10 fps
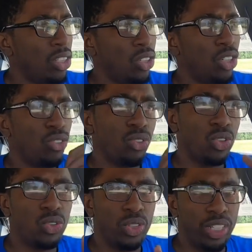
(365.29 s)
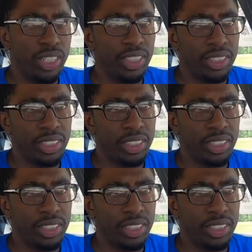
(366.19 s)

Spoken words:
or a 4Runner.